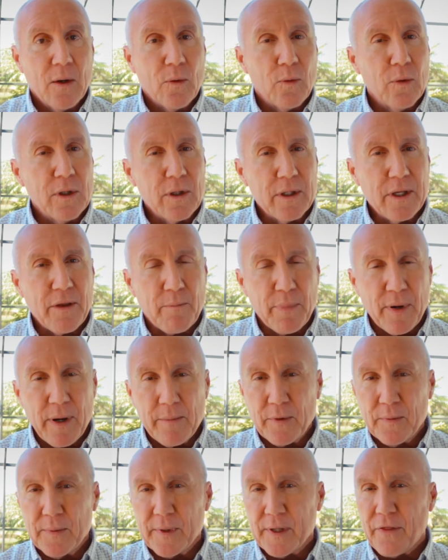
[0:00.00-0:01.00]
we'll look at
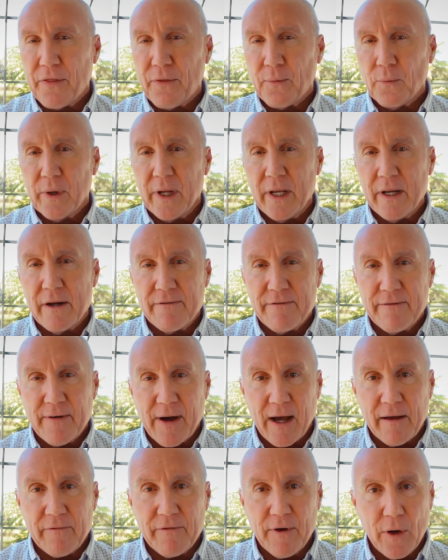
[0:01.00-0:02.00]
probably three to
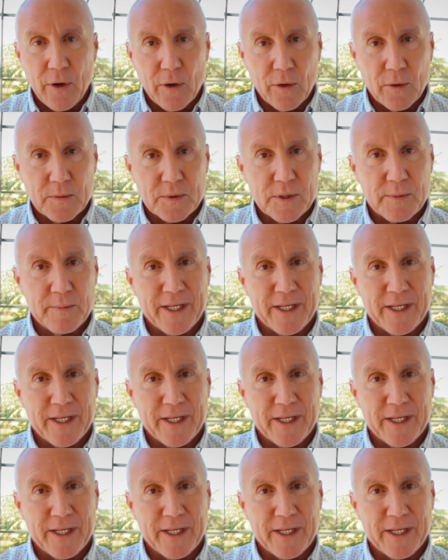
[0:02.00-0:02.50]
five homes